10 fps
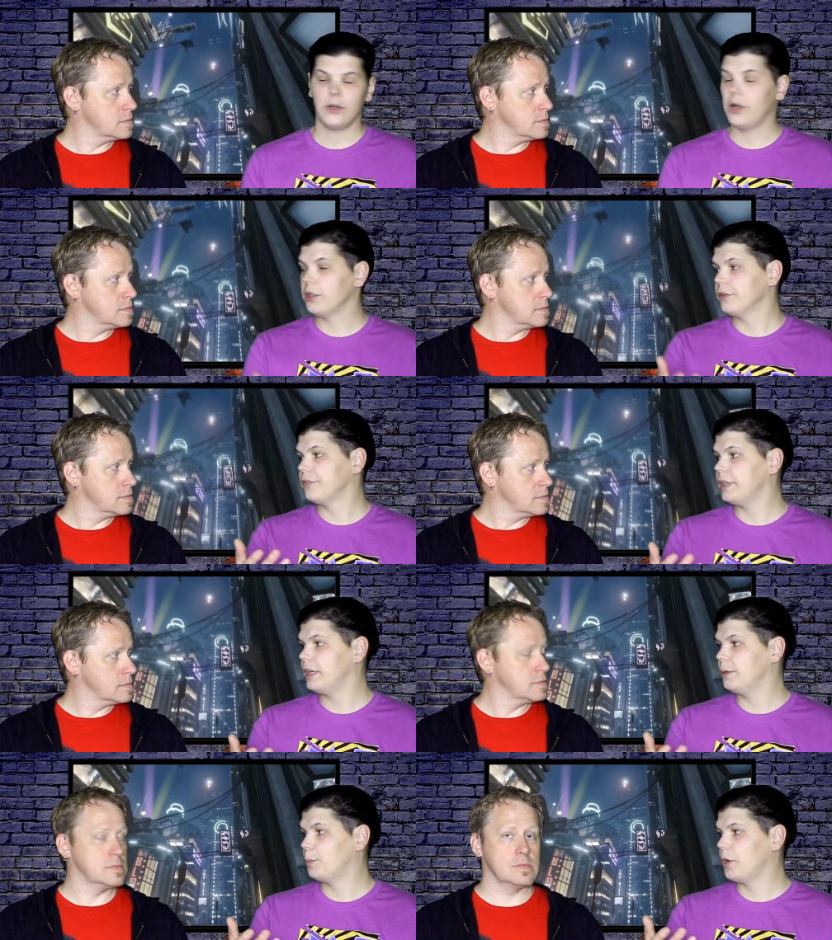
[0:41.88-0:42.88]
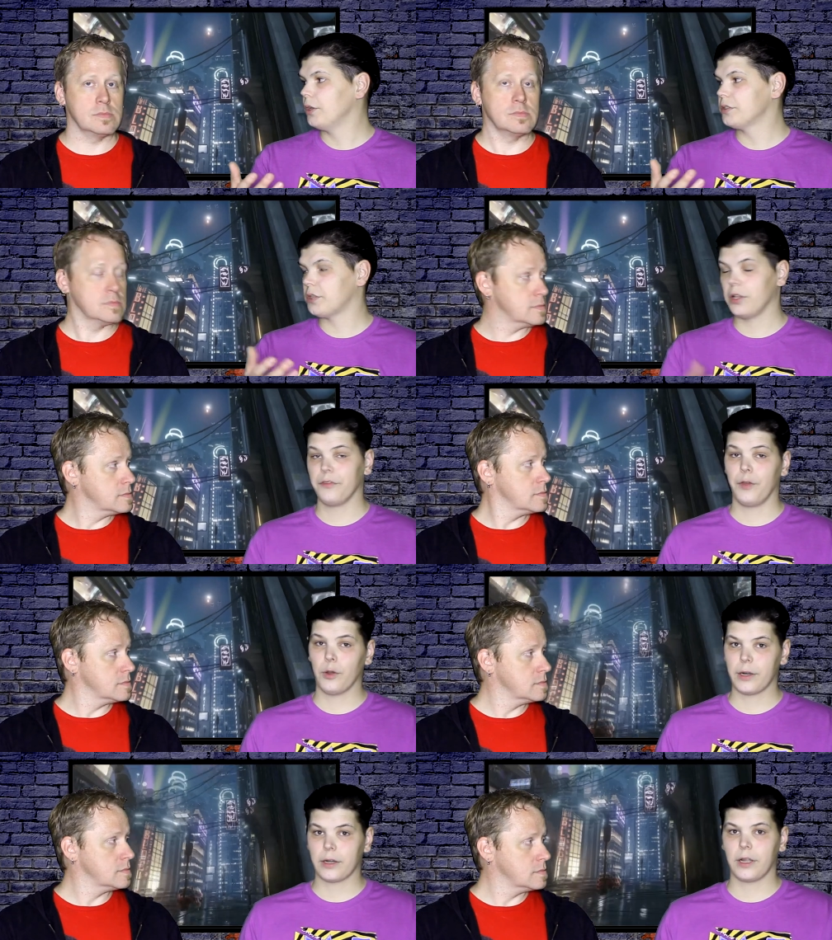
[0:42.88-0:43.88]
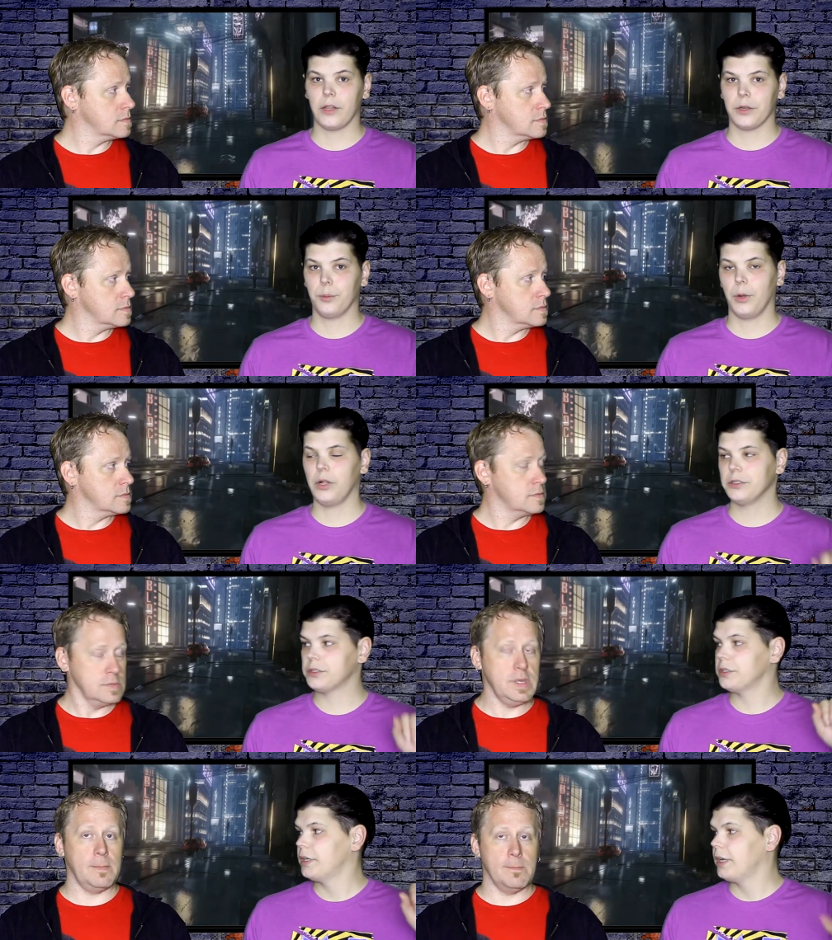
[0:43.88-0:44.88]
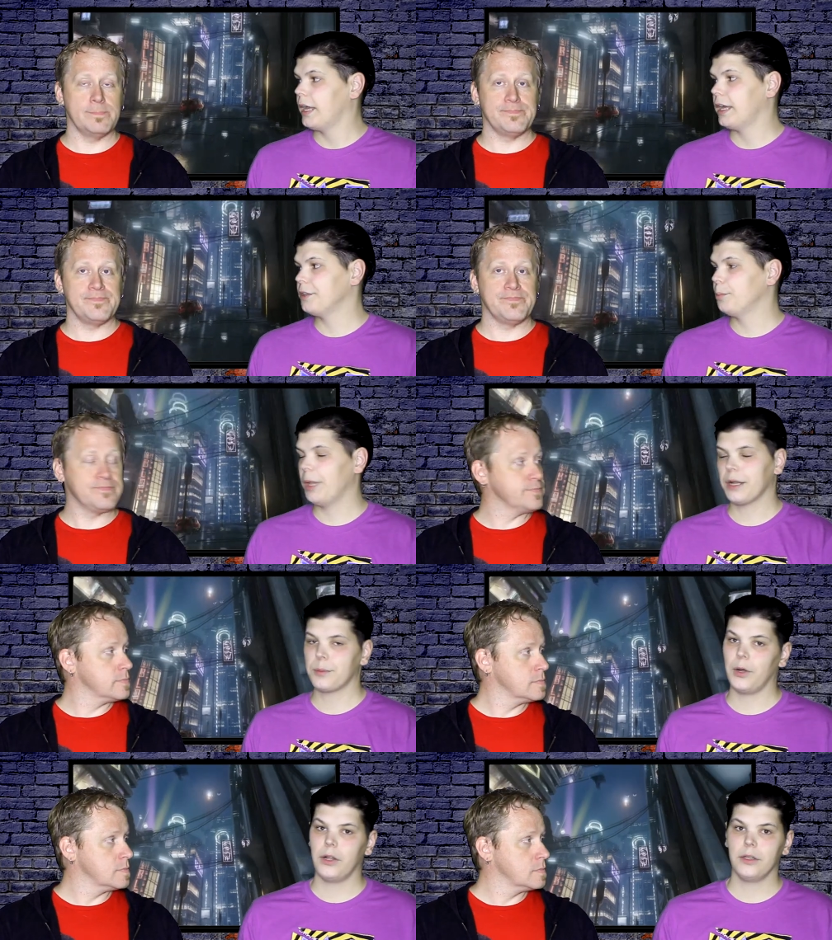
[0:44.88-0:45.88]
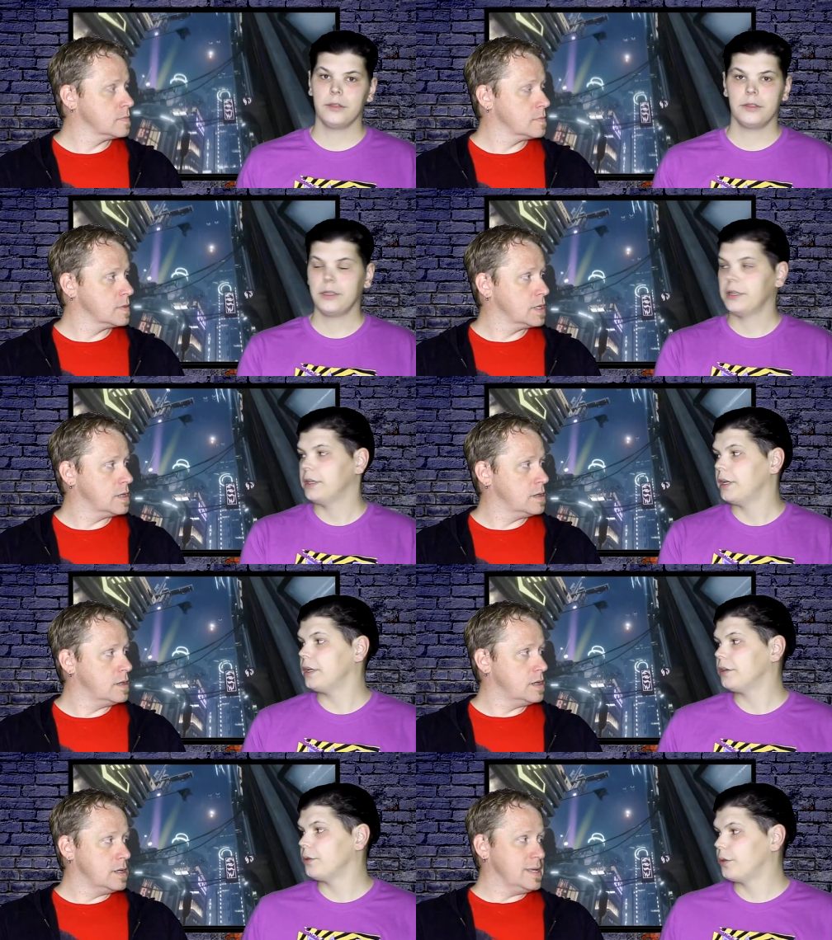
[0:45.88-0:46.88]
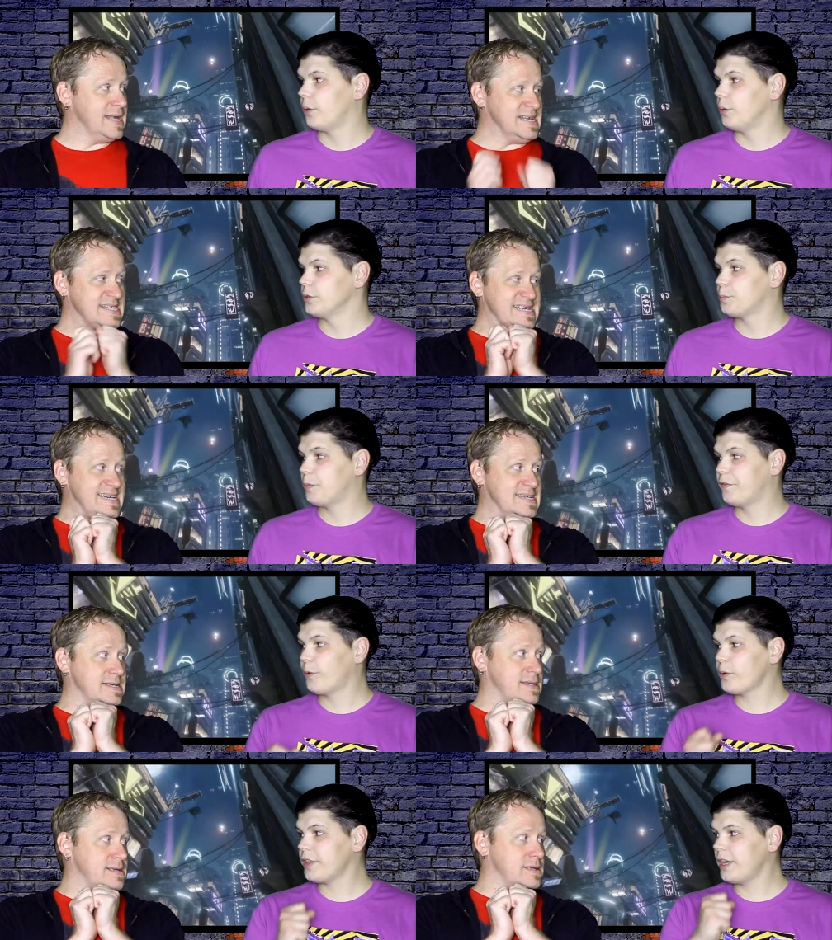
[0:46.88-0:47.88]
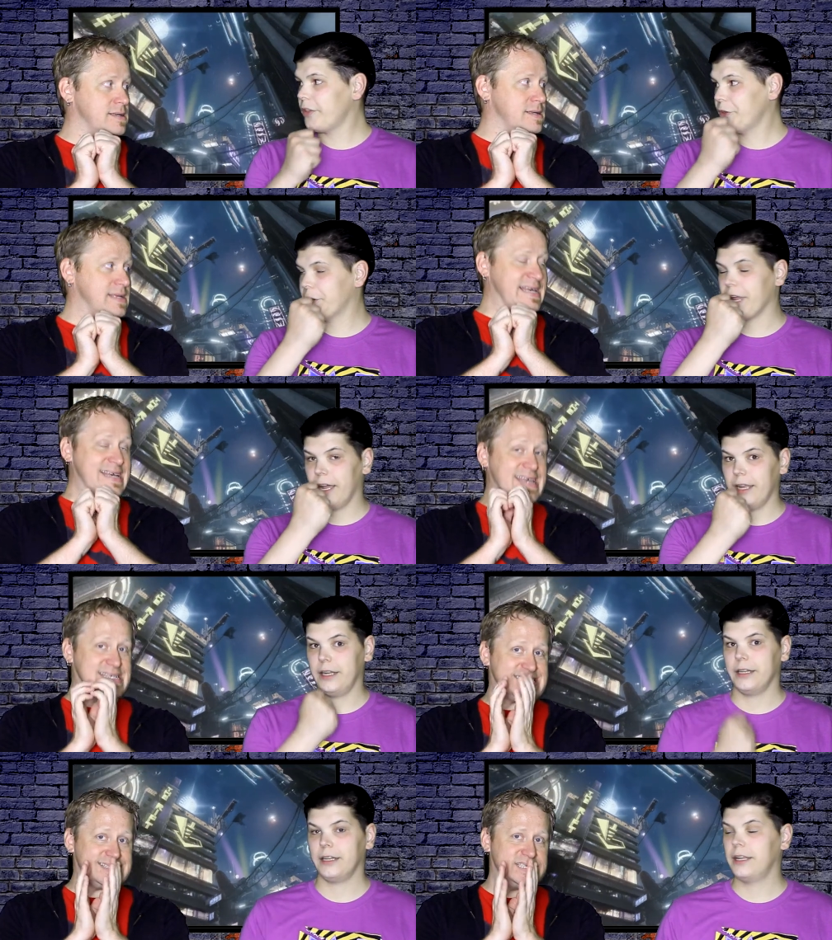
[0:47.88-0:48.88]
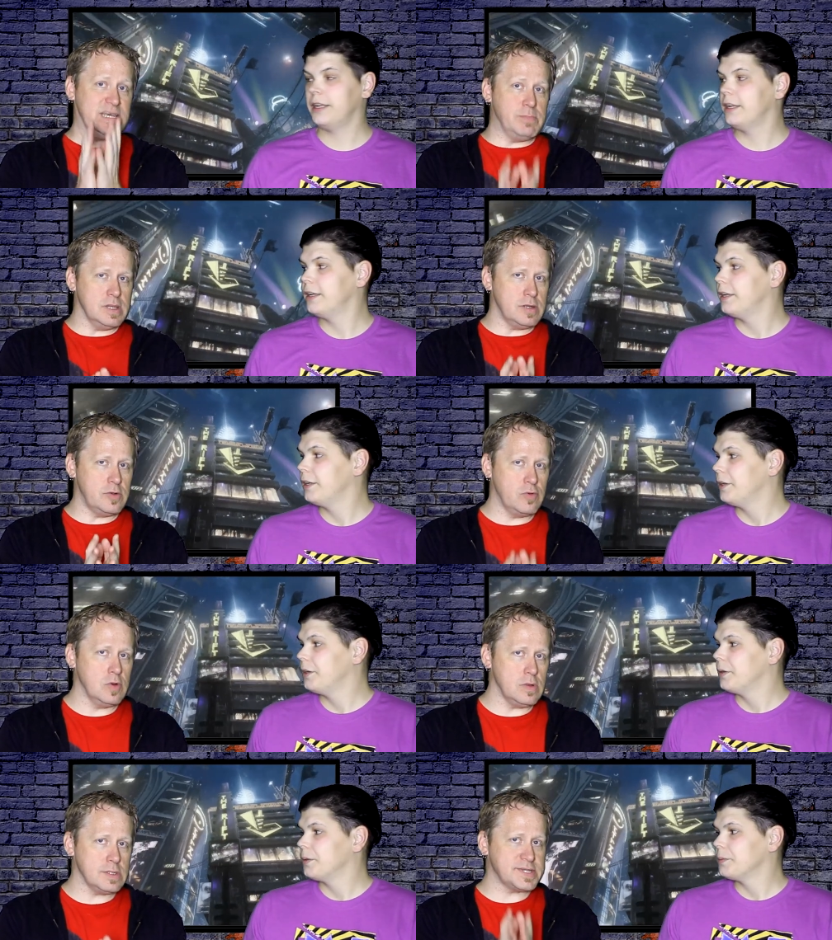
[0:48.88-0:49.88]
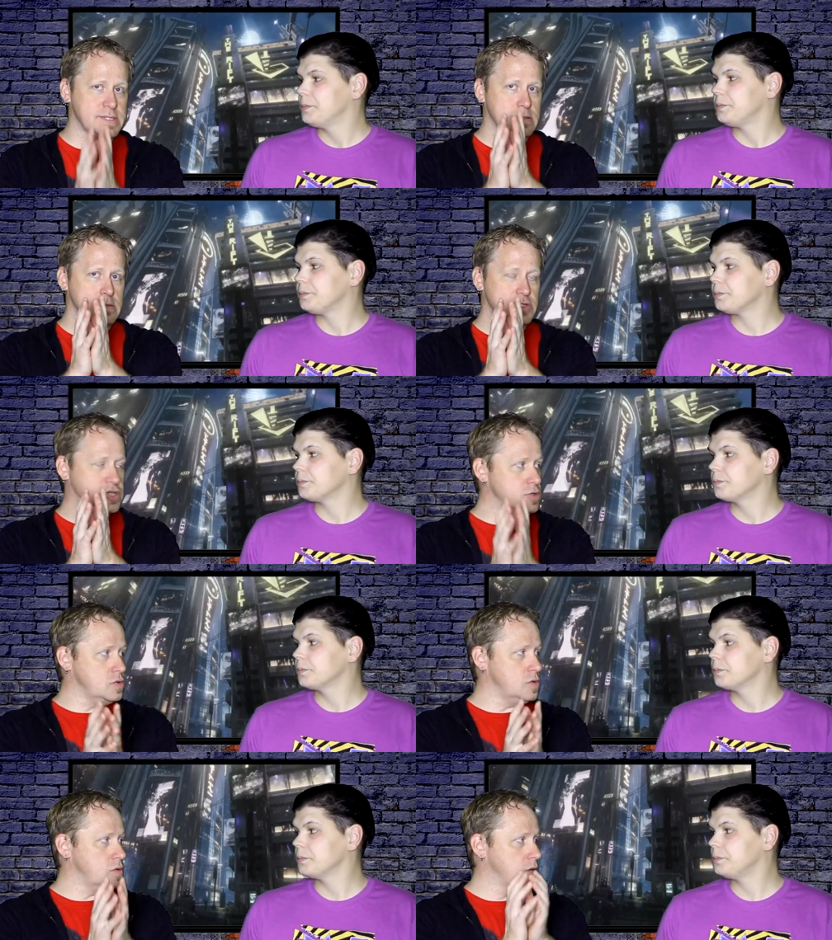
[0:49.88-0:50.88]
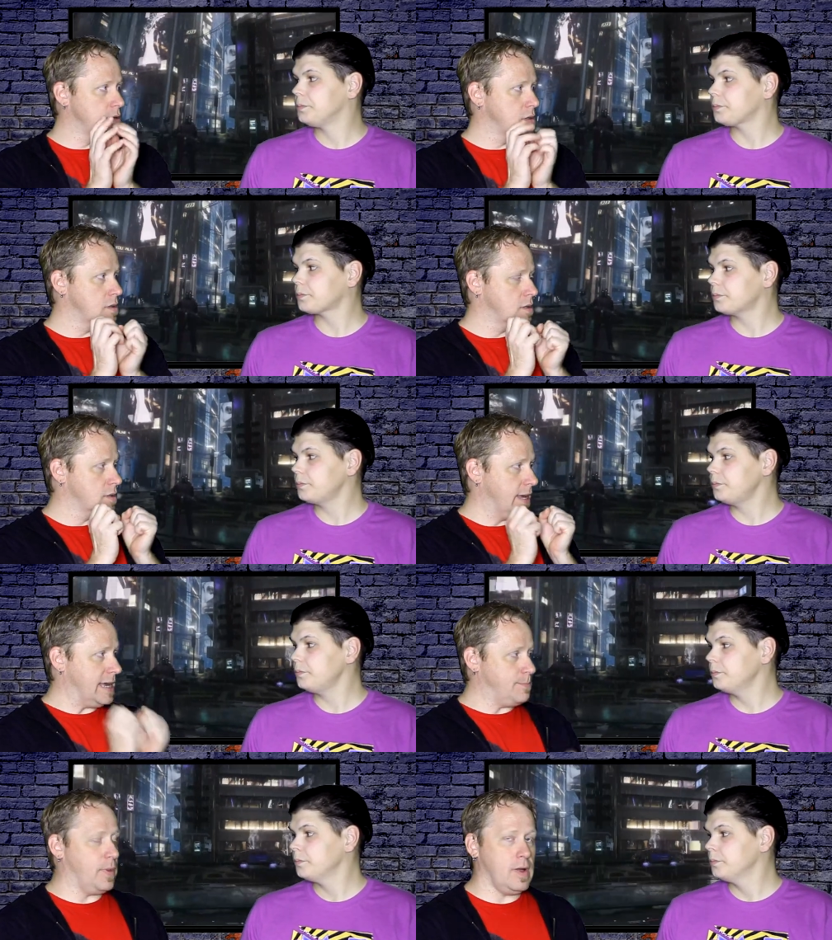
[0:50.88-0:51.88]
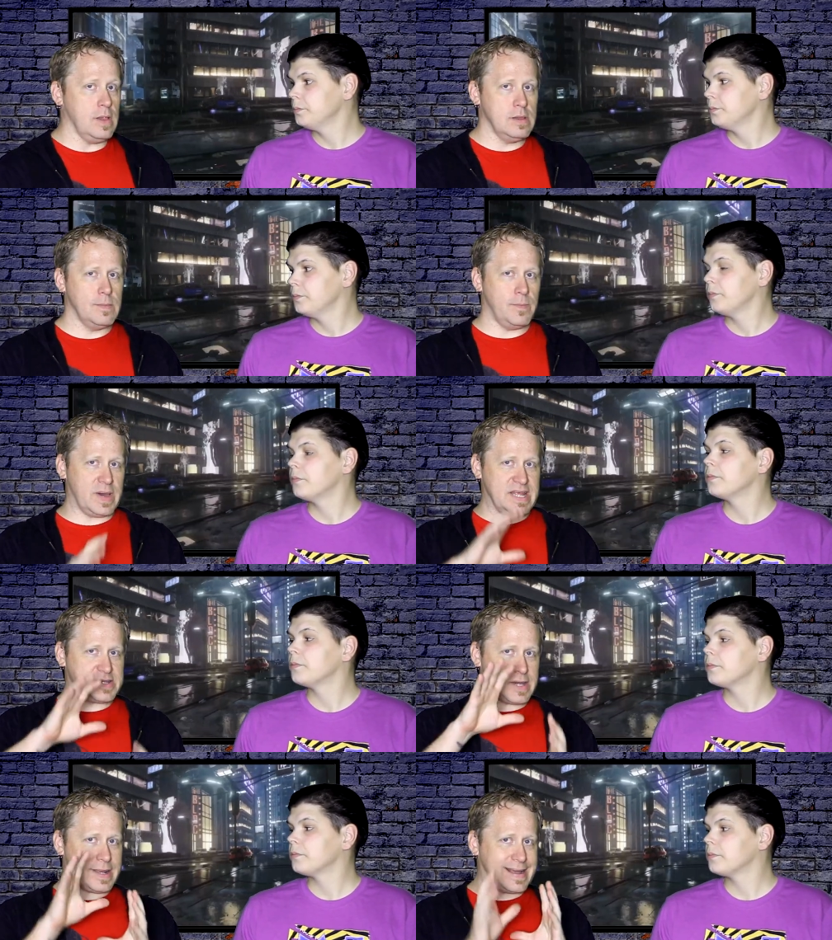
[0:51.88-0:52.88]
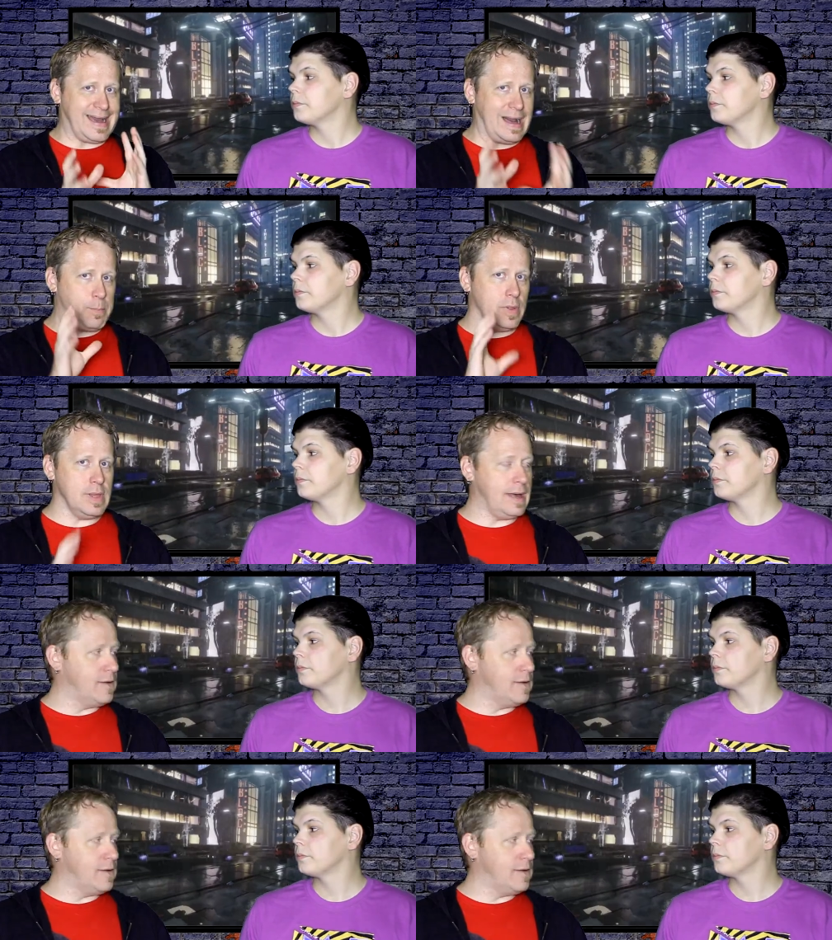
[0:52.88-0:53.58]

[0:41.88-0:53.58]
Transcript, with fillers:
Speaker 1: all of the balls, all of your colored balls, yep, and the black ball into the holes before
Speaker 2: the other guy. It's similar rules to eight ball, but it's got a couple